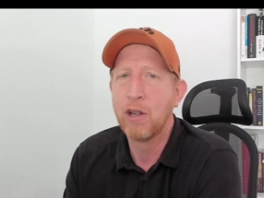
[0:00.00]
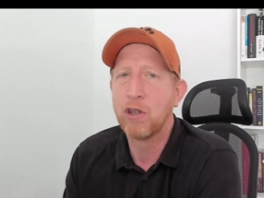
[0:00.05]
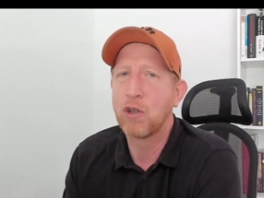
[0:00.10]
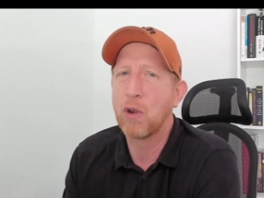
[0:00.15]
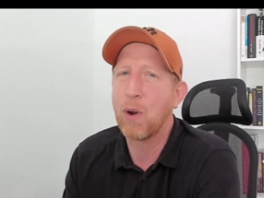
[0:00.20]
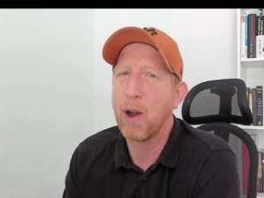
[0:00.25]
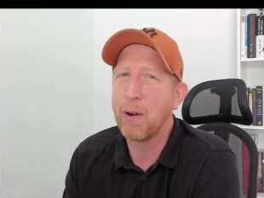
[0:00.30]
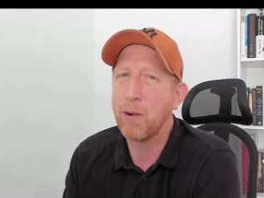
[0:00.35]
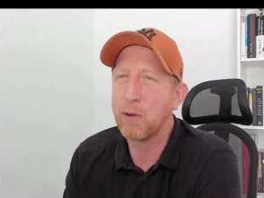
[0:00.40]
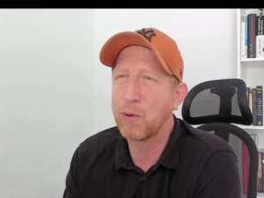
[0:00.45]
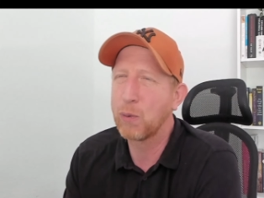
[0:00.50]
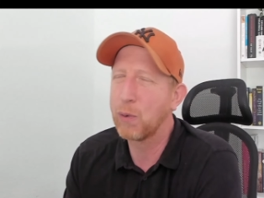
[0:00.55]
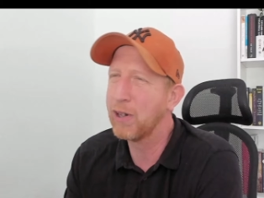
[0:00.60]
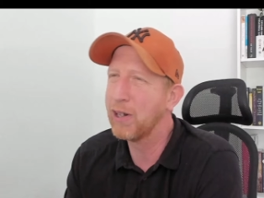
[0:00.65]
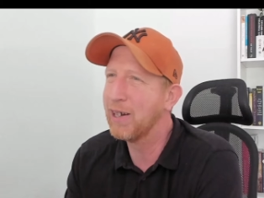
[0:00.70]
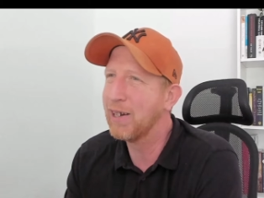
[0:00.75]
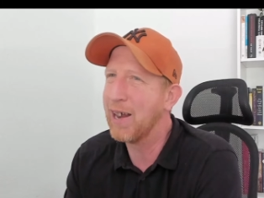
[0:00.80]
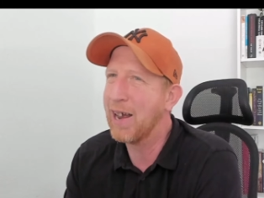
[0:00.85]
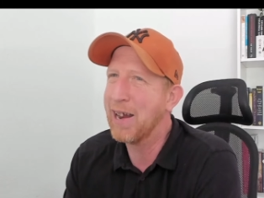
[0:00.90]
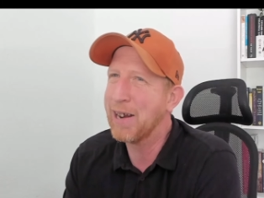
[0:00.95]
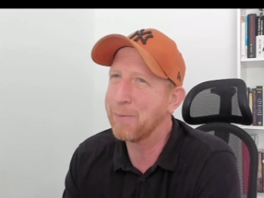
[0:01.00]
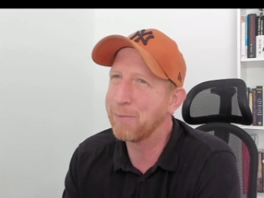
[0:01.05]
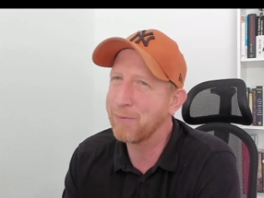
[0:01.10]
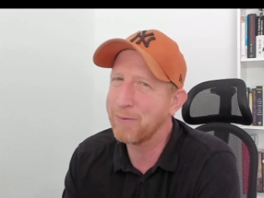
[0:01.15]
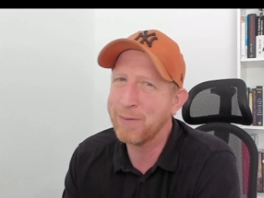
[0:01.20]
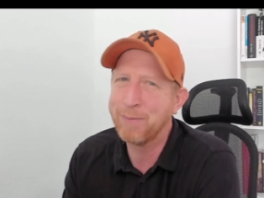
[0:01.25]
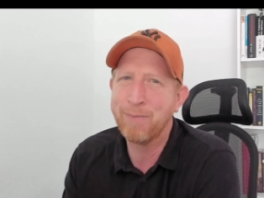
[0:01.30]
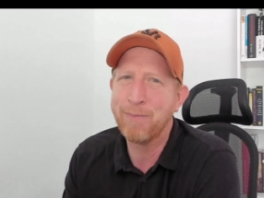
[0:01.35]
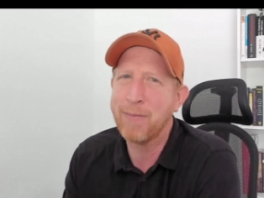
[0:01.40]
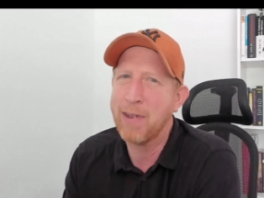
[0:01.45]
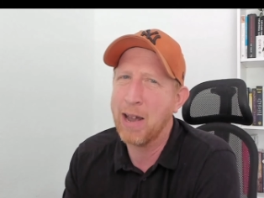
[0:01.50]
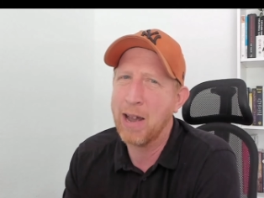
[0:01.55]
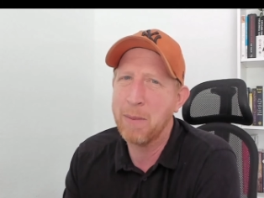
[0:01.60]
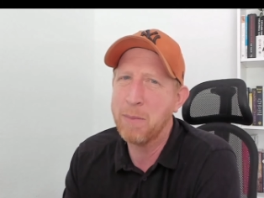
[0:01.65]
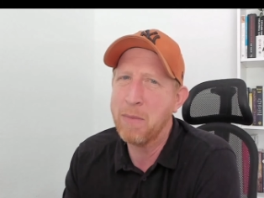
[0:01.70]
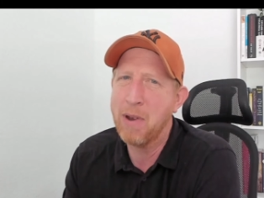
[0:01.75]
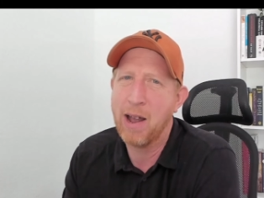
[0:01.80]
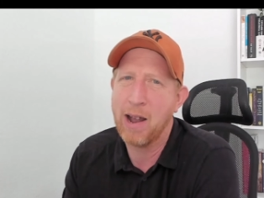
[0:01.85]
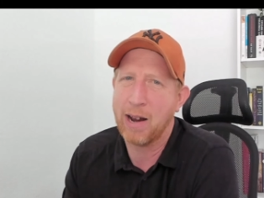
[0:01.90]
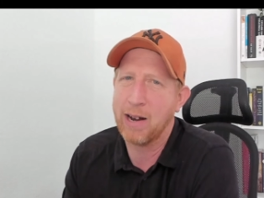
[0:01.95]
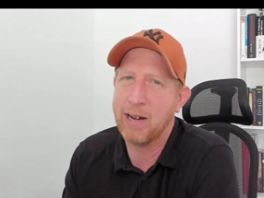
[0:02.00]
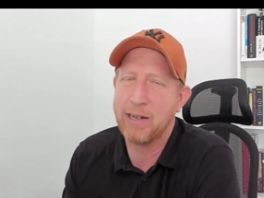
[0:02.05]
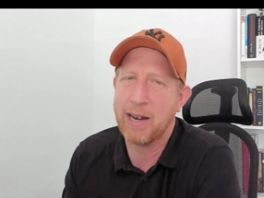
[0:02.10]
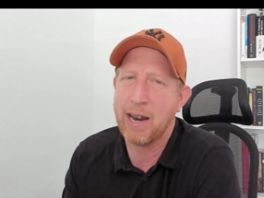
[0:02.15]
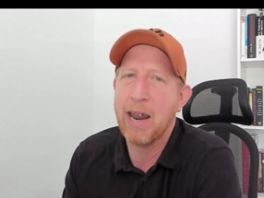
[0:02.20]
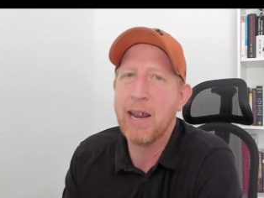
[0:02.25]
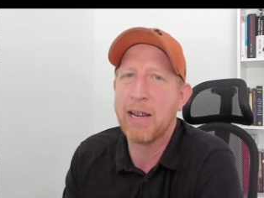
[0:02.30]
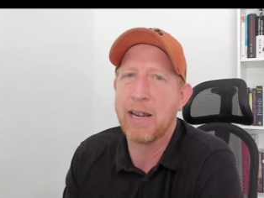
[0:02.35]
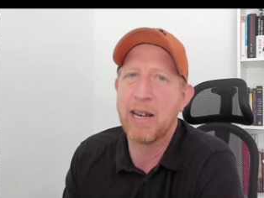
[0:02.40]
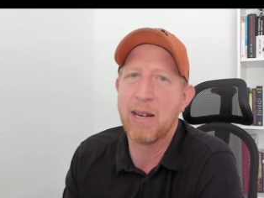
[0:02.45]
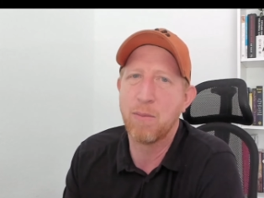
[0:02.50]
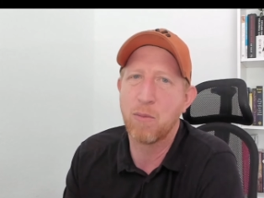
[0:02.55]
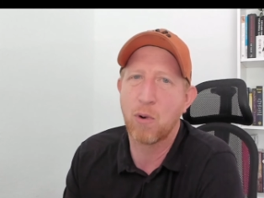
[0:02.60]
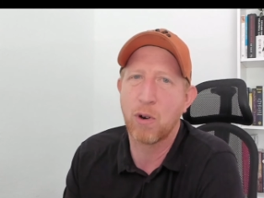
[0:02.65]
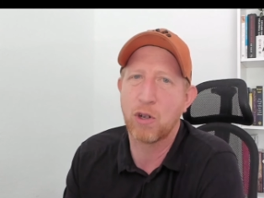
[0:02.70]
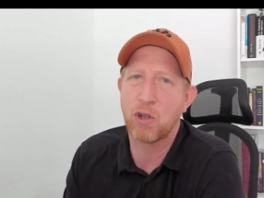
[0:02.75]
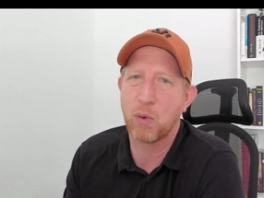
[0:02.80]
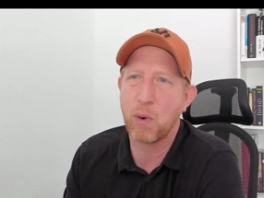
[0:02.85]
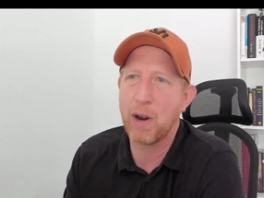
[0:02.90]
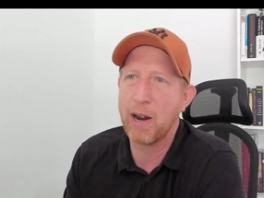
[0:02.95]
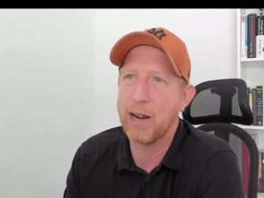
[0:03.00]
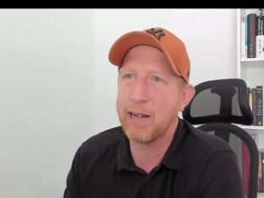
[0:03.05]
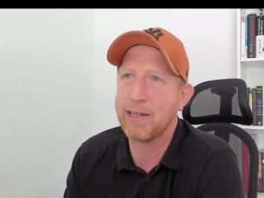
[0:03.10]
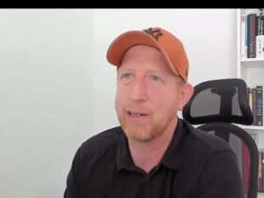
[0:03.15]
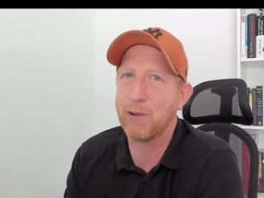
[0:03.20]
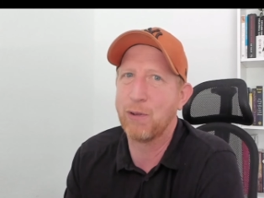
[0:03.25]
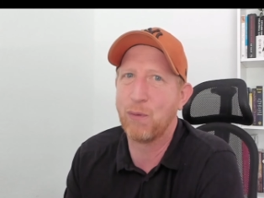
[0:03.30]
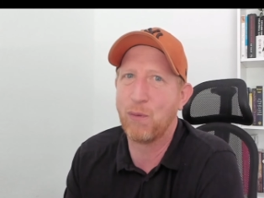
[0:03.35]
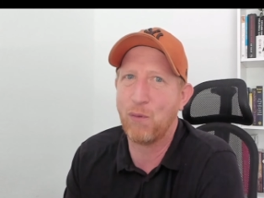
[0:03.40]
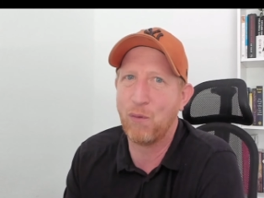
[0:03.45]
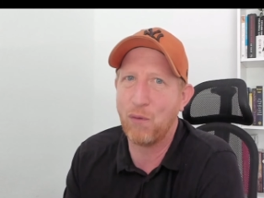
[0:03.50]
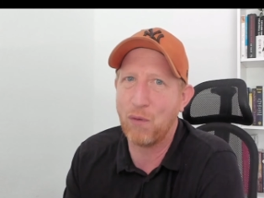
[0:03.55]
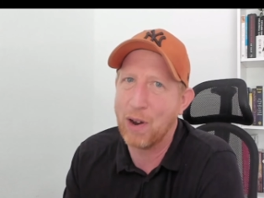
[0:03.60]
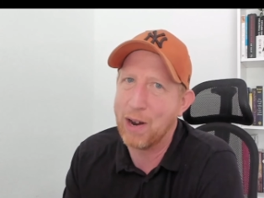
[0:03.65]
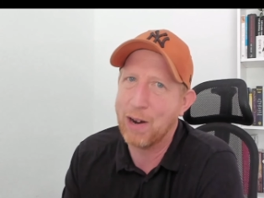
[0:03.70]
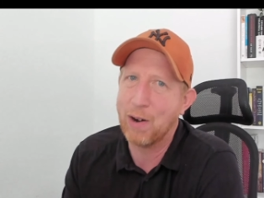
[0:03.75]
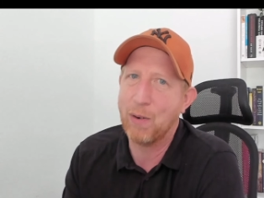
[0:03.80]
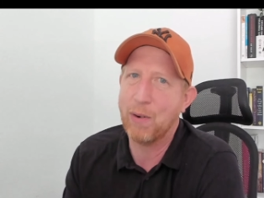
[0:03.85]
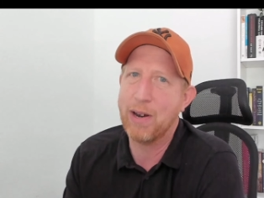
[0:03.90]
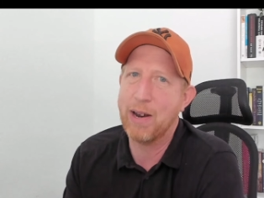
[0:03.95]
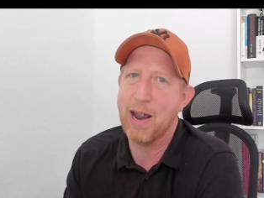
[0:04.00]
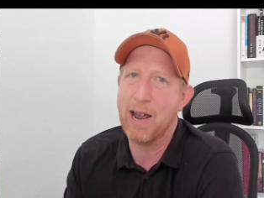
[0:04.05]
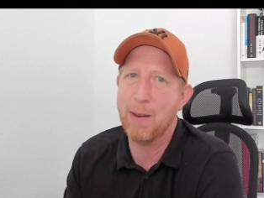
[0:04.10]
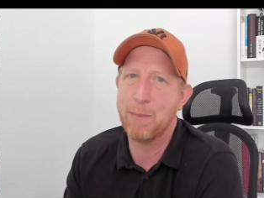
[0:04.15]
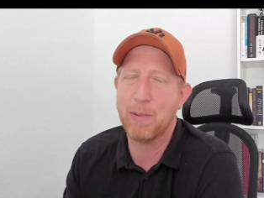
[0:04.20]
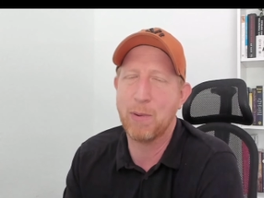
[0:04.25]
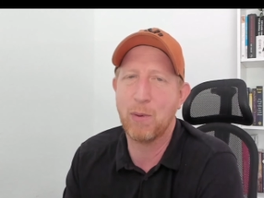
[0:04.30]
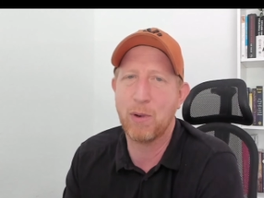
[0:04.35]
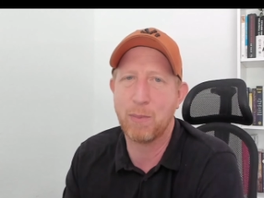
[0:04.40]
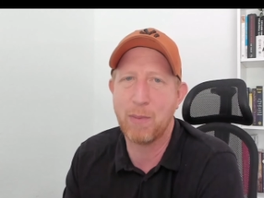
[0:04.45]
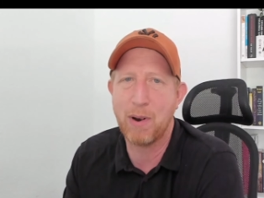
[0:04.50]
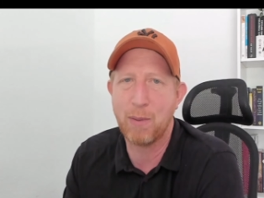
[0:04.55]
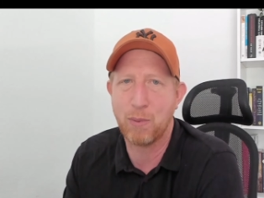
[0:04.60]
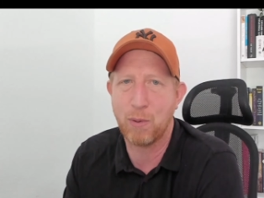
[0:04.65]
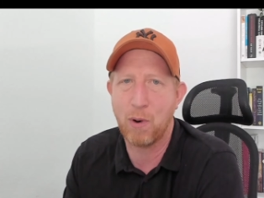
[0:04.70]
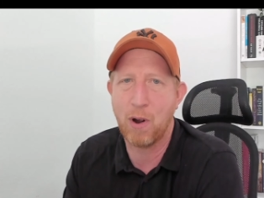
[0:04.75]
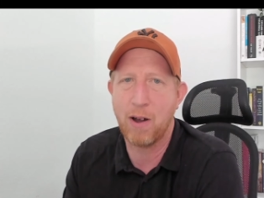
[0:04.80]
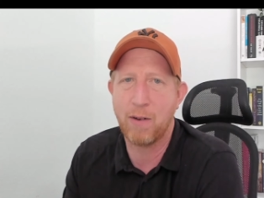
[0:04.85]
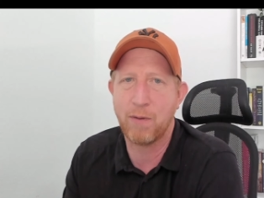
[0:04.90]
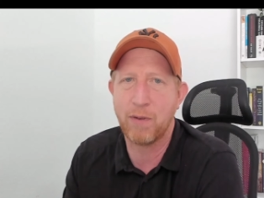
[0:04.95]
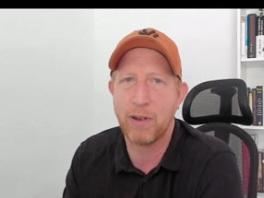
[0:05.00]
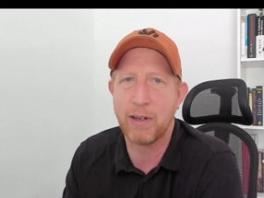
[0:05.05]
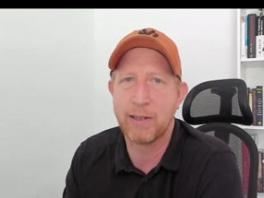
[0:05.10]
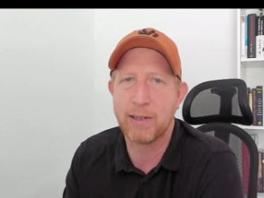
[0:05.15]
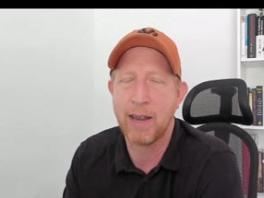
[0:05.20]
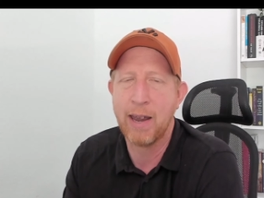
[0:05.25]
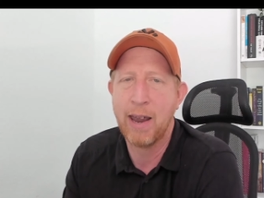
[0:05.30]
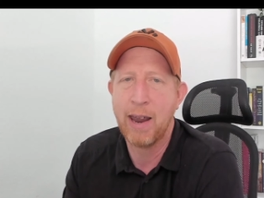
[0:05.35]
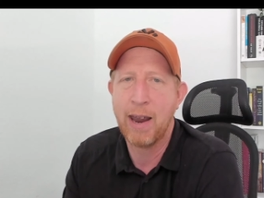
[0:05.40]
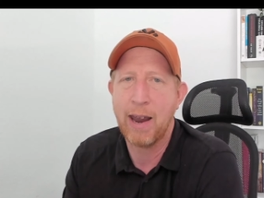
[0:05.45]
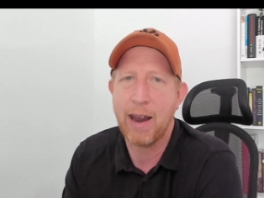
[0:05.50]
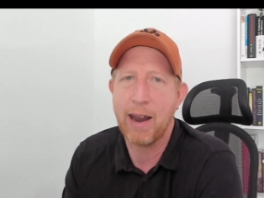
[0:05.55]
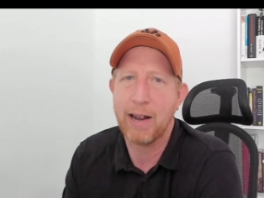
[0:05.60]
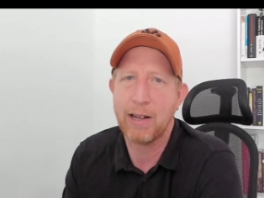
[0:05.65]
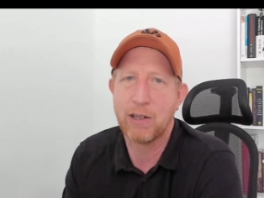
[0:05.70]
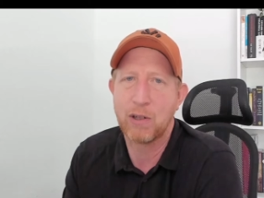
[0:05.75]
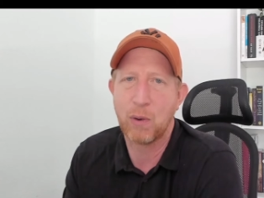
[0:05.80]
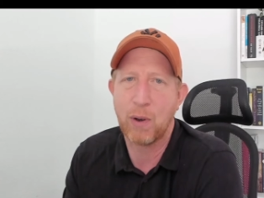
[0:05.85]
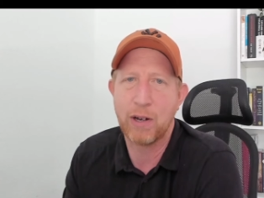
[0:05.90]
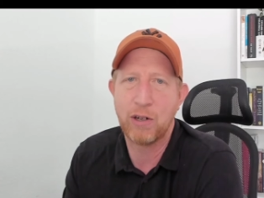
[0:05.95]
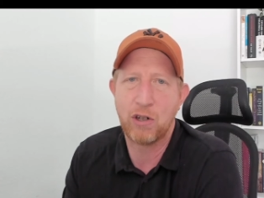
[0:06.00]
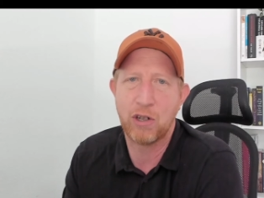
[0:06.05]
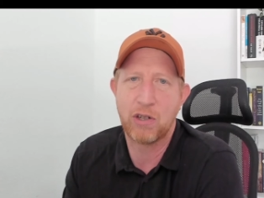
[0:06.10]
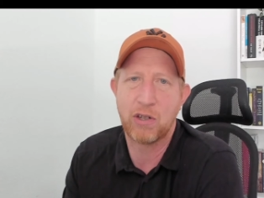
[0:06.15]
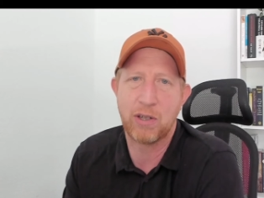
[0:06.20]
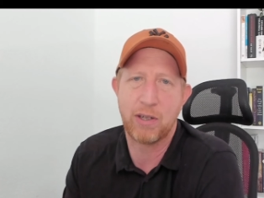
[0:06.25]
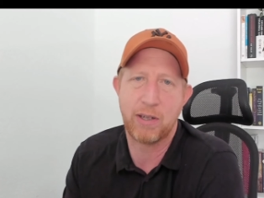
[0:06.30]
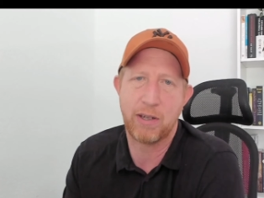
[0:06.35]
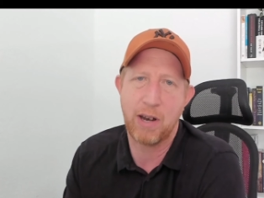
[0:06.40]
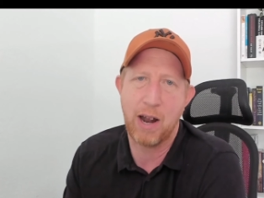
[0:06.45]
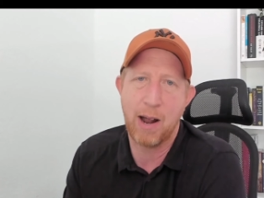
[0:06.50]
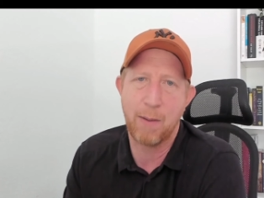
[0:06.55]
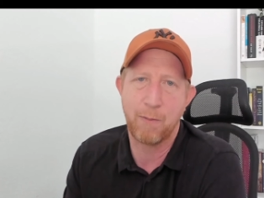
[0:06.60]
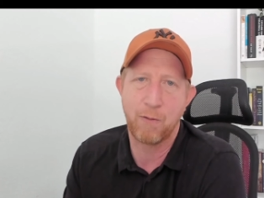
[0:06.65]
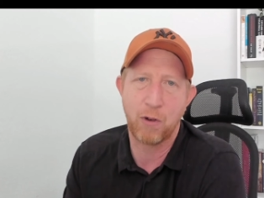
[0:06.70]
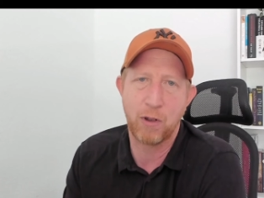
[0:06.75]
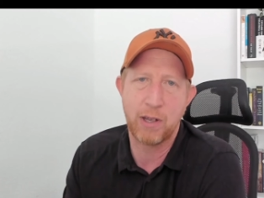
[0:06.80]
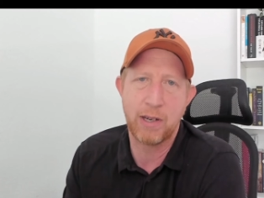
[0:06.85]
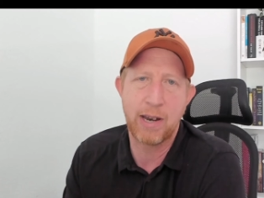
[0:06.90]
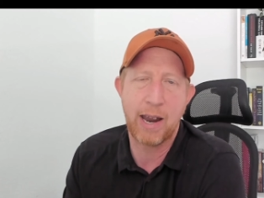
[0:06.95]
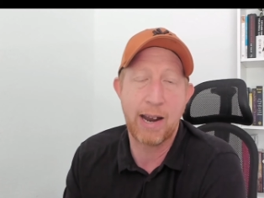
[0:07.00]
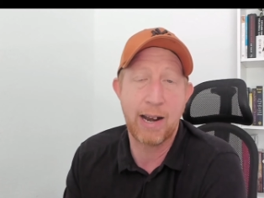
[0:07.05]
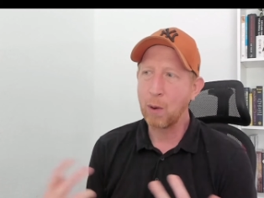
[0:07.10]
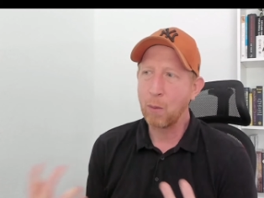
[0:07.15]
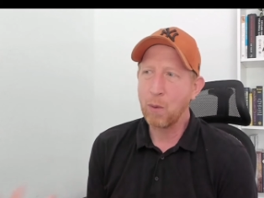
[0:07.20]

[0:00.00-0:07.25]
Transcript: So I was really like, I'm not going to take any more trades. I was very happy with my profits. And so I just stopped for the day.